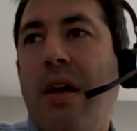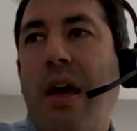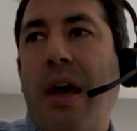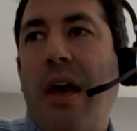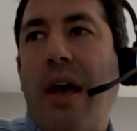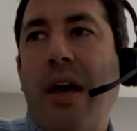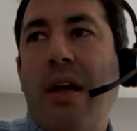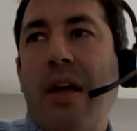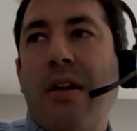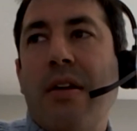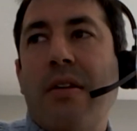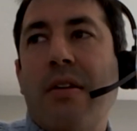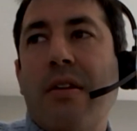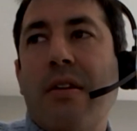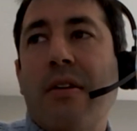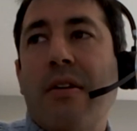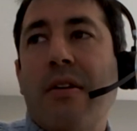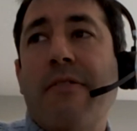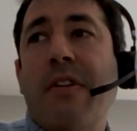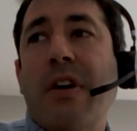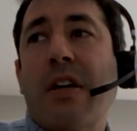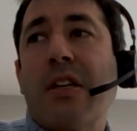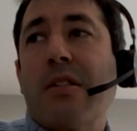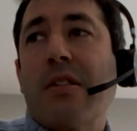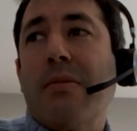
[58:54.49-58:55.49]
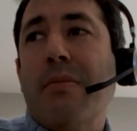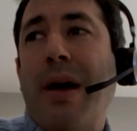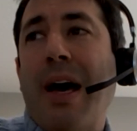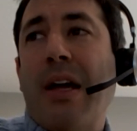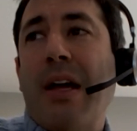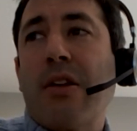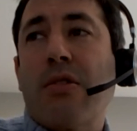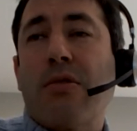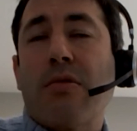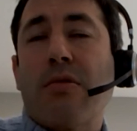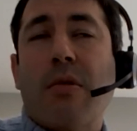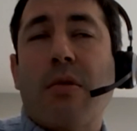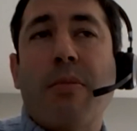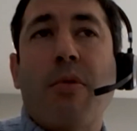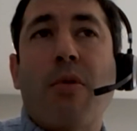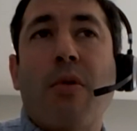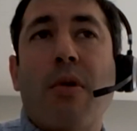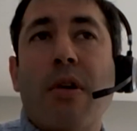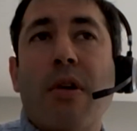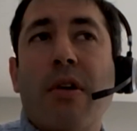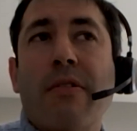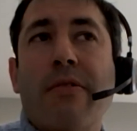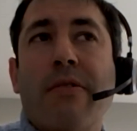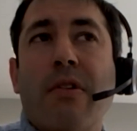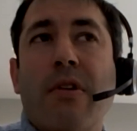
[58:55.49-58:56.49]
and to fix manual
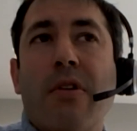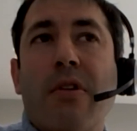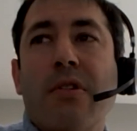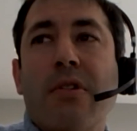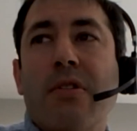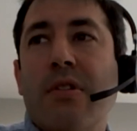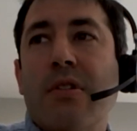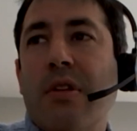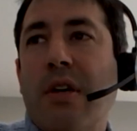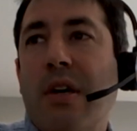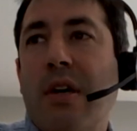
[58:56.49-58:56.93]
reporting first.